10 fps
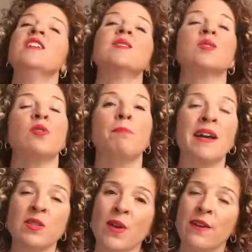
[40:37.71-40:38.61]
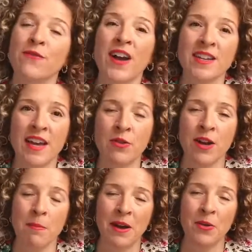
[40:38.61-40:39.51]
So the best way to find out
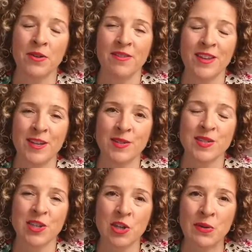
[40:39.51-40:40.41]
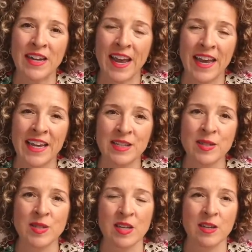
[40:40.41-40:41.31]
about these
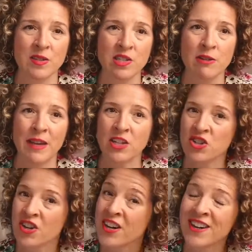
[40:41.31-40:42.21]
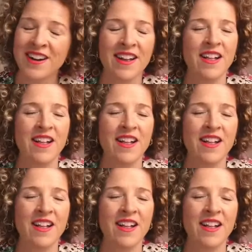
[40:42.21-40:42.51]
Q&As is to make sure